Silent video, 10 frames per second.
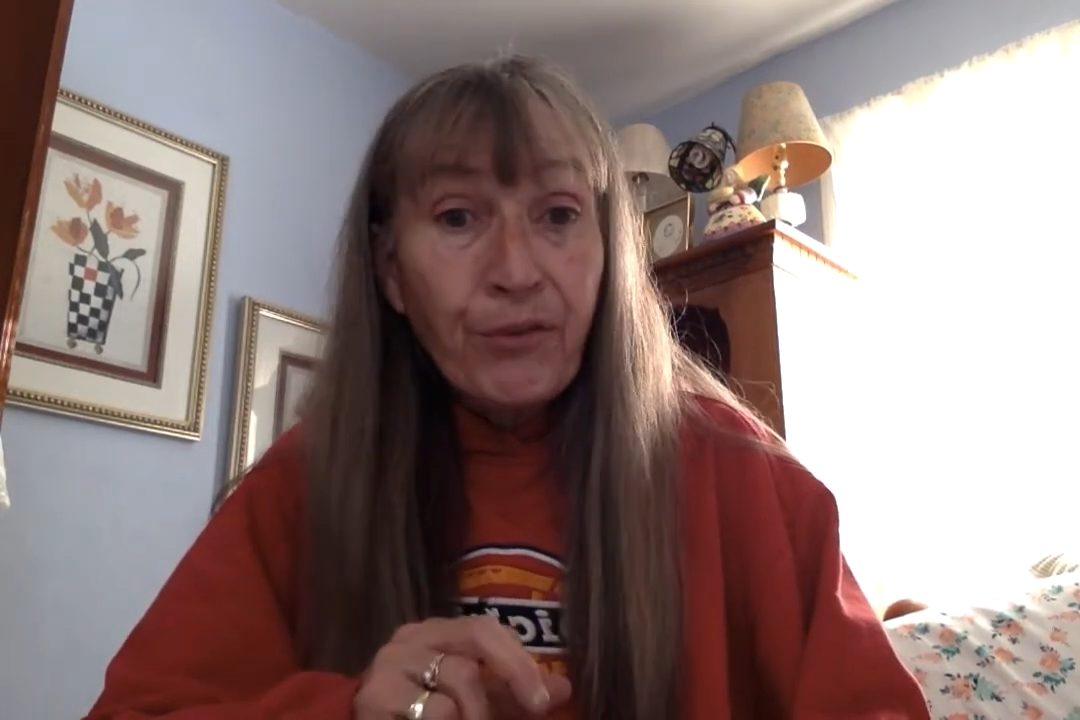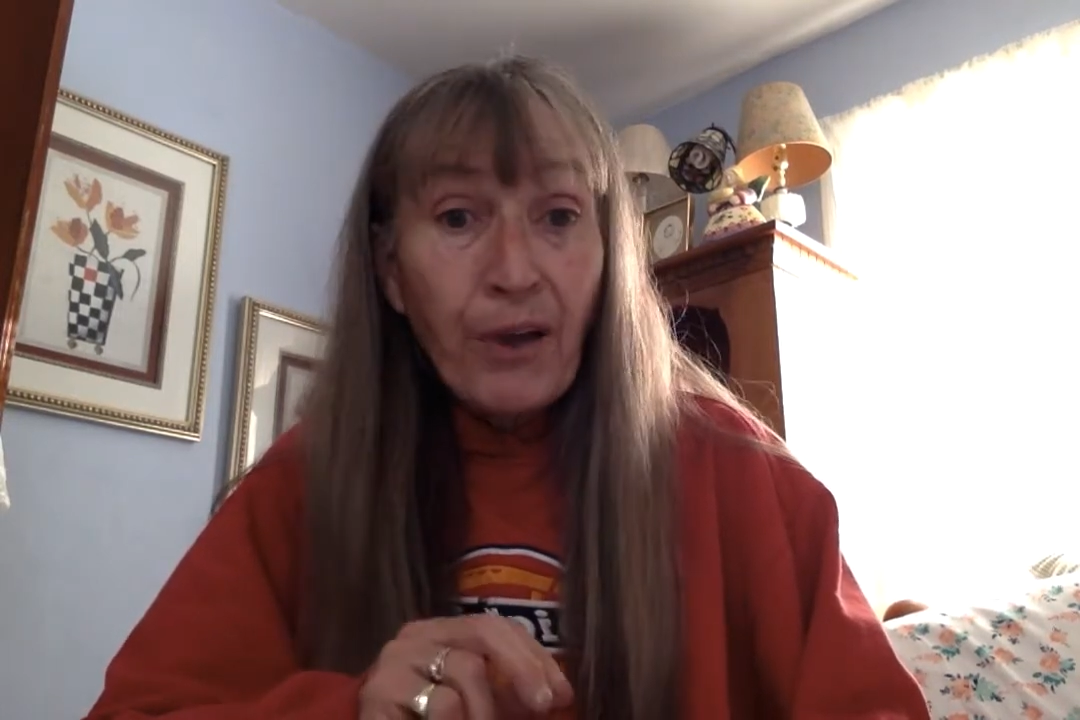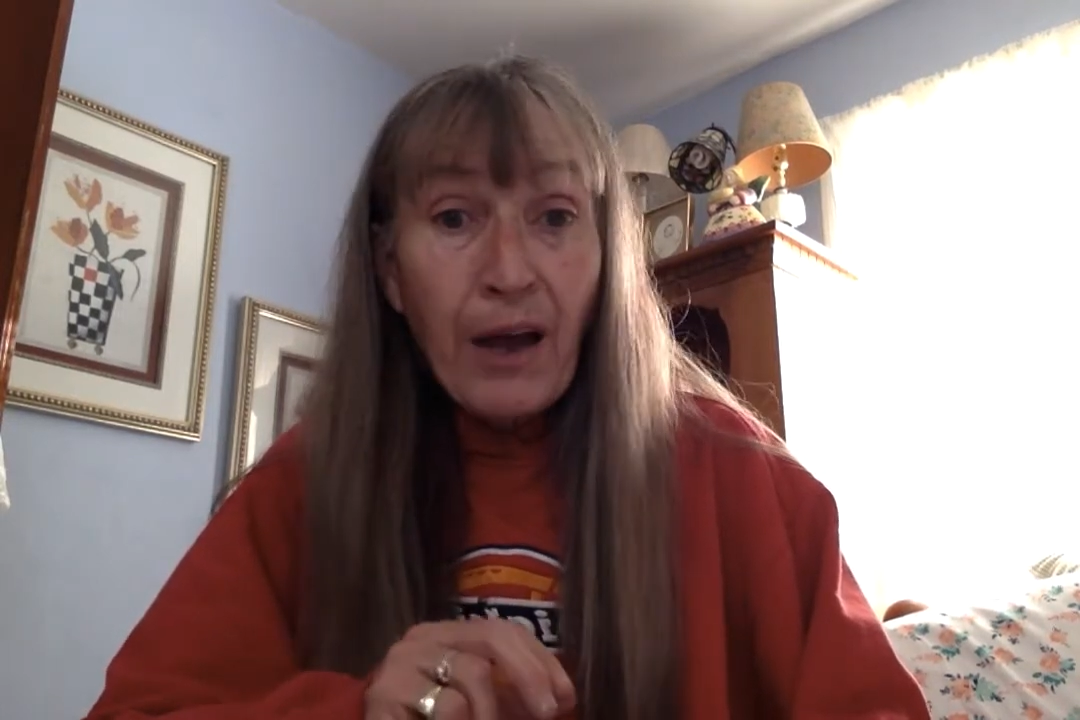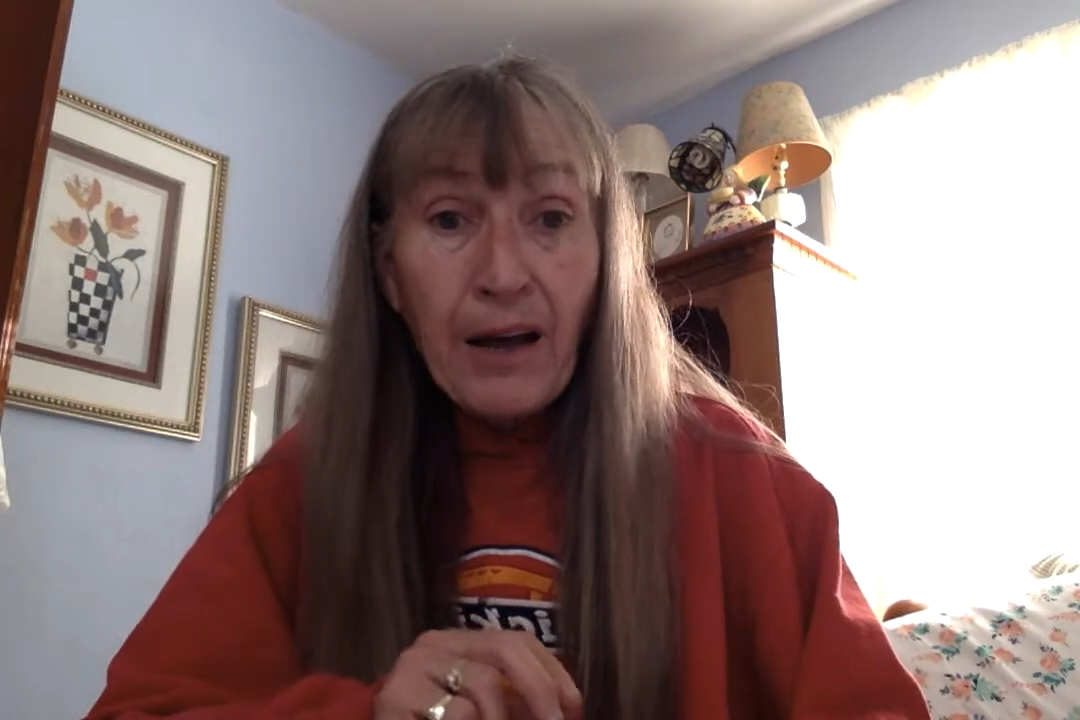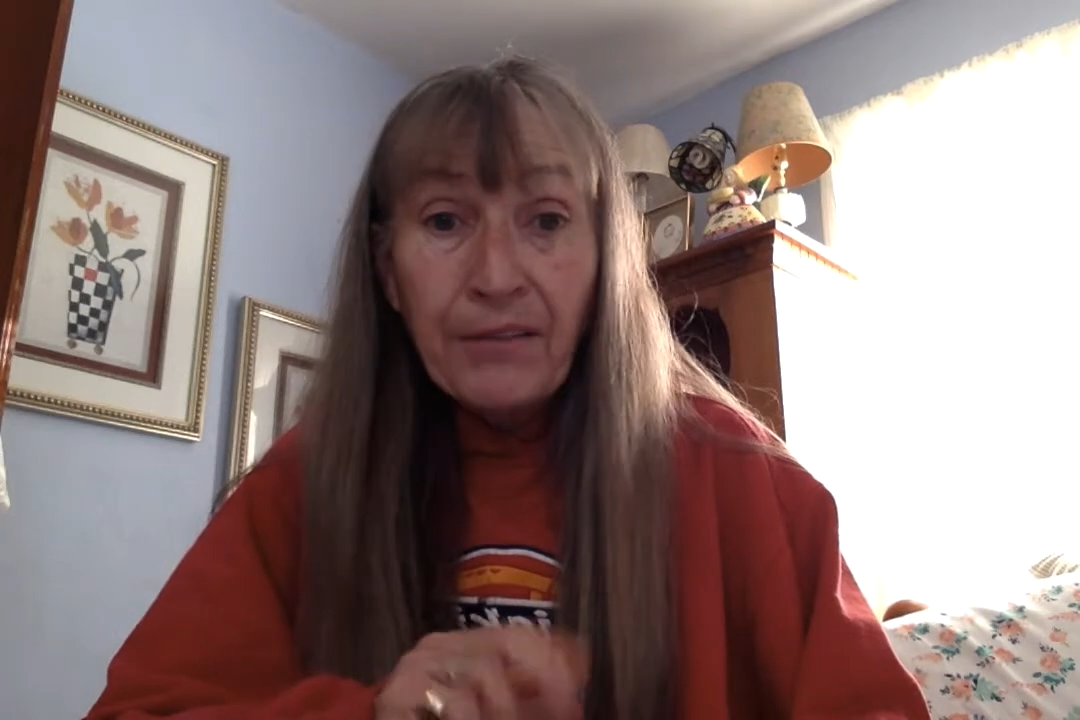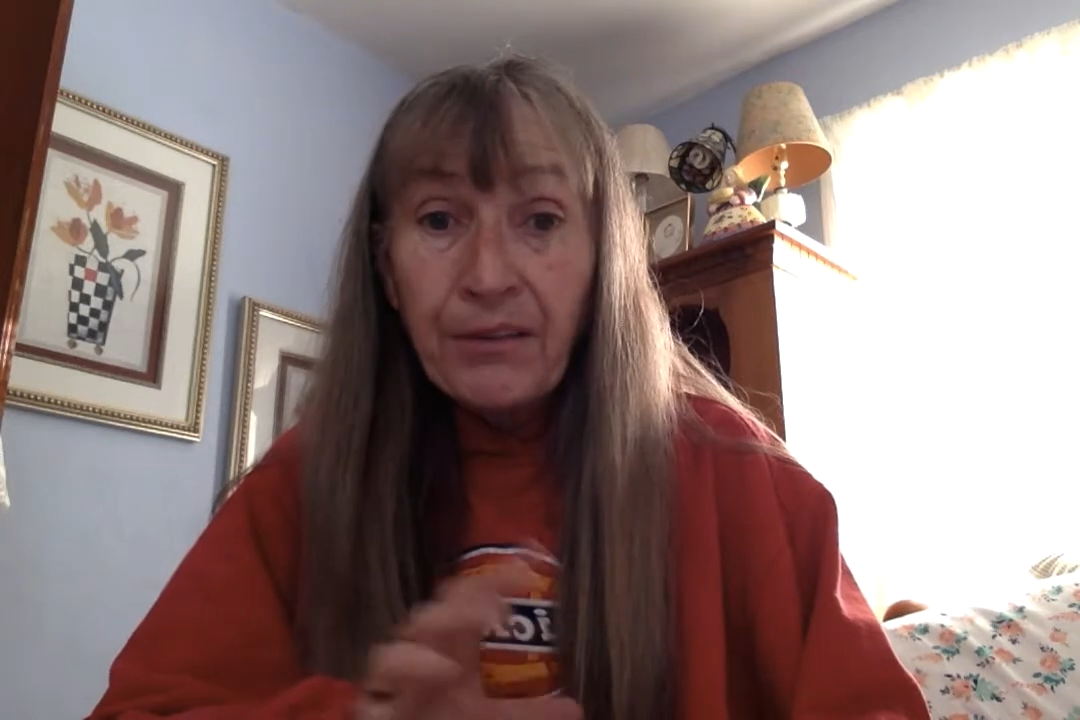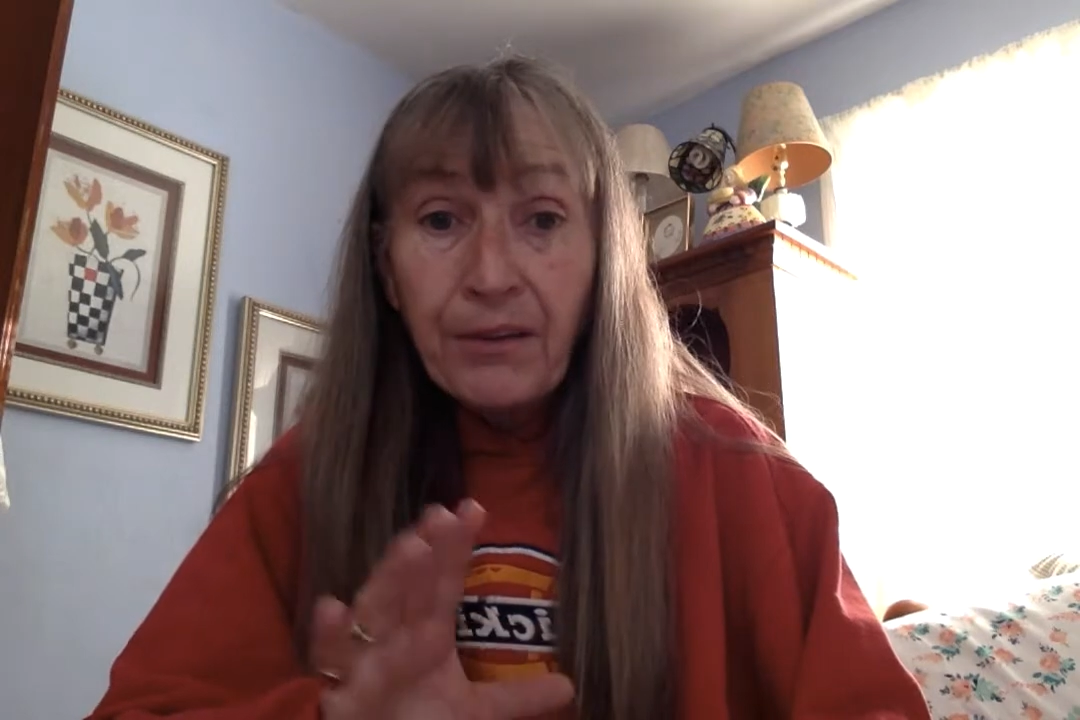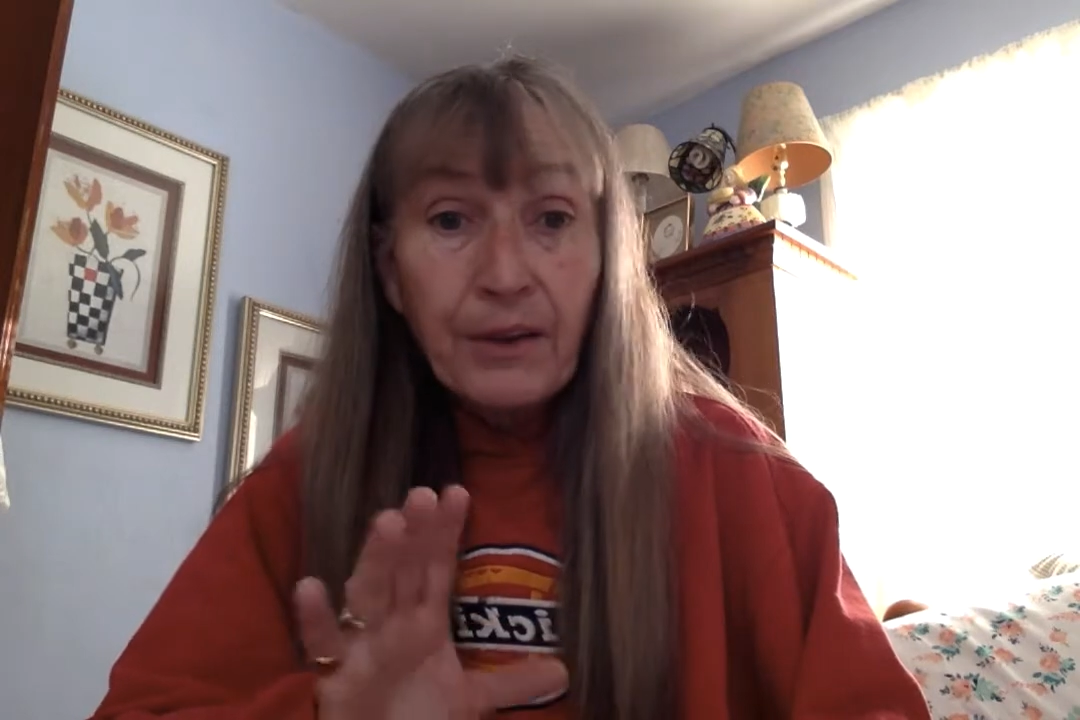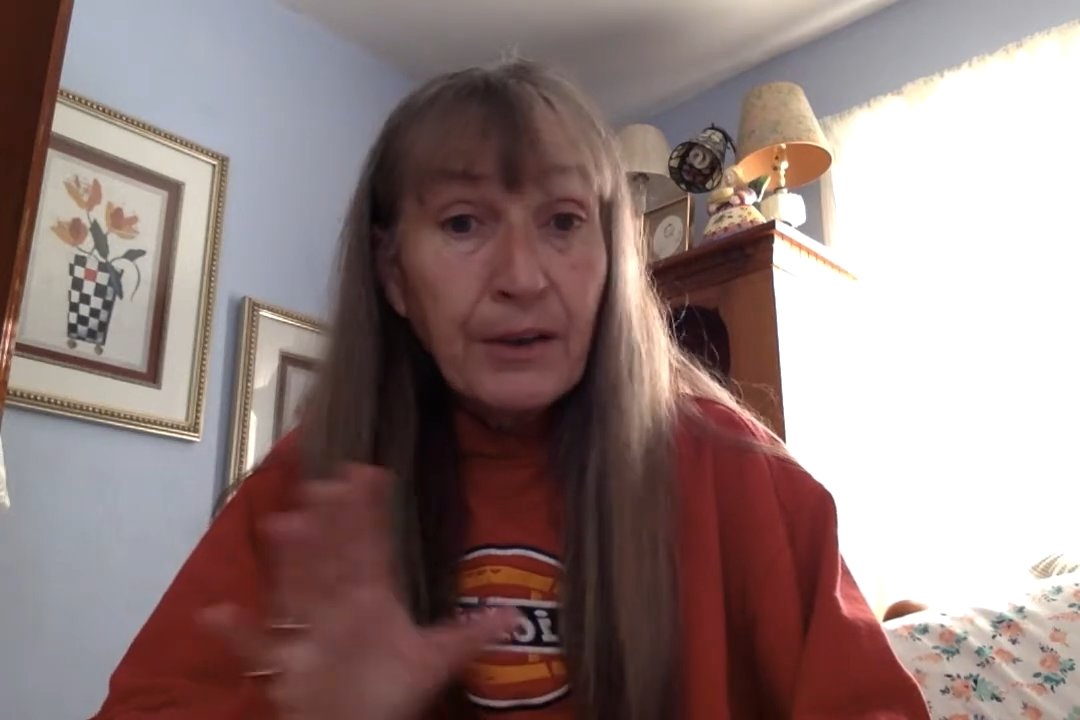socks,